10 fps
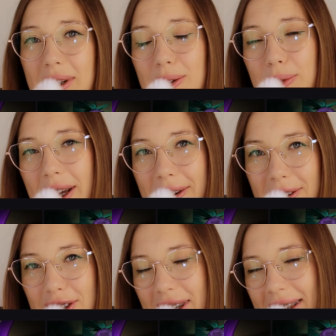by the way, you
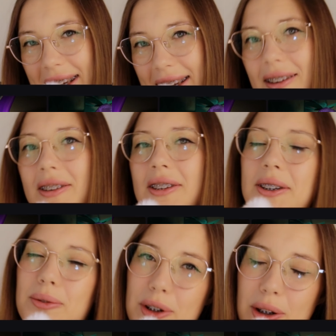can check the
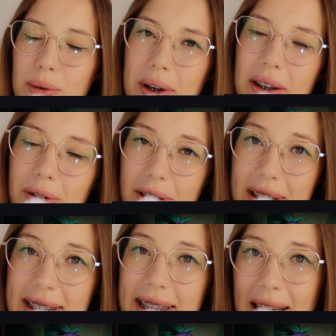characters which I made for
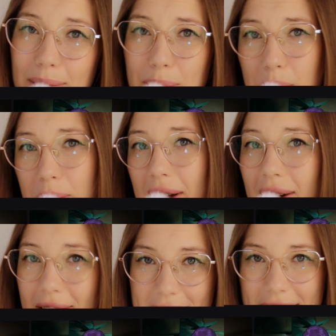this game on my
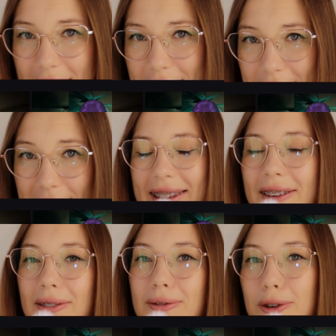ArtStation. There
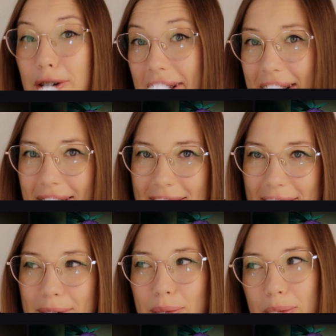are 4
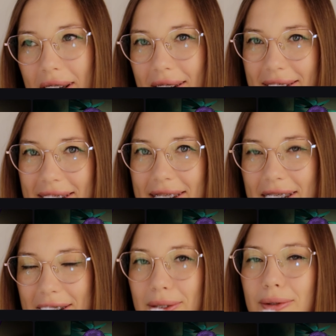characters on my
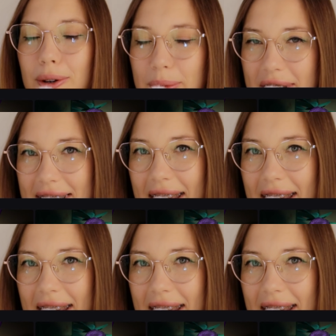ArtStation from this